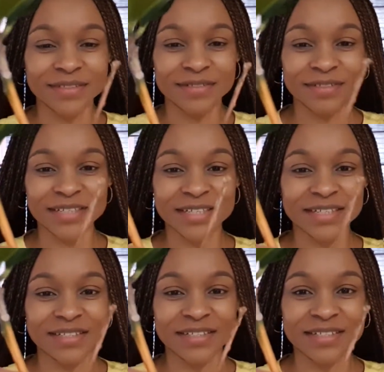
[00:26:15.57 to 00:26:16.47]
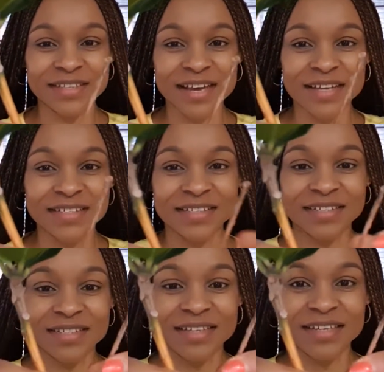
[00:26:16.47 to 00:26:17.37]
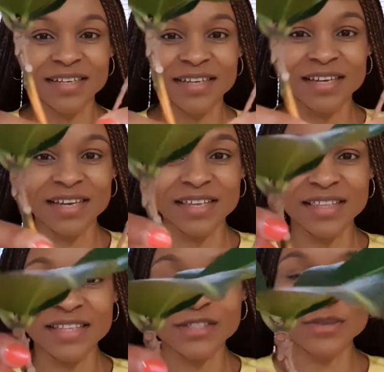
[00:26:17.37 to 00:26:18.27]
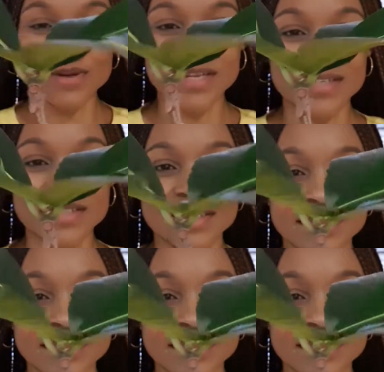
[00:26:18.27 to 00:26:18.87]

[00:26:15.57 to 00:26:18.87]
Really, it has died. And this one,